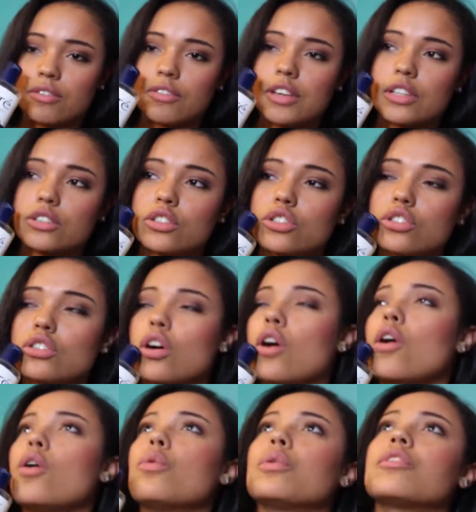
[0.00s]
feel
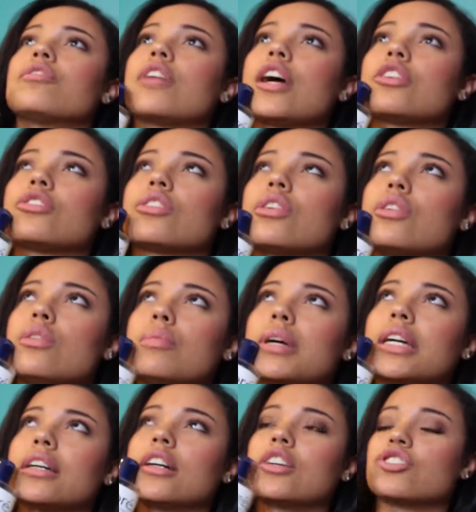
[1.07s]
so refreshed. Oh
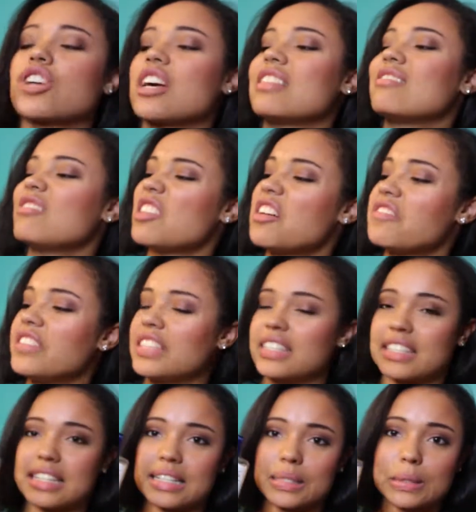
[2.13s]
my gosh, I love this
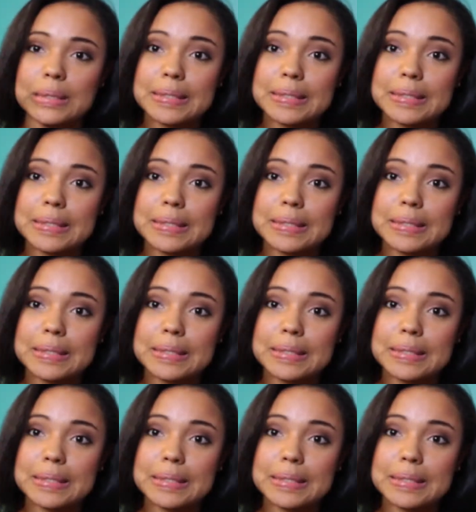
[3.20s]
thing.